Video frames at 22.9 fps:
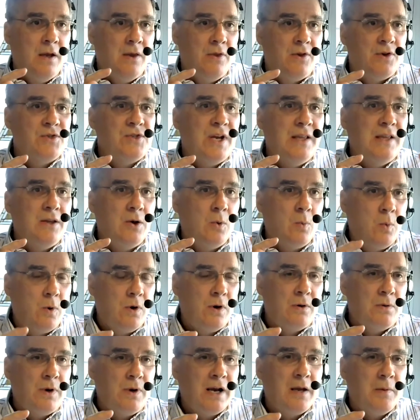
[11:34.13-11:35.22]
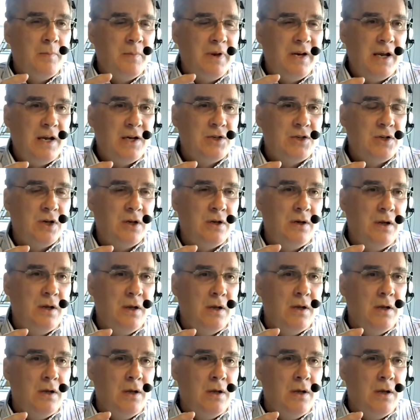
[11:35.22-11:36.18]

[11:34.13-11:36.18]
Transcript: They're saying the word recommendation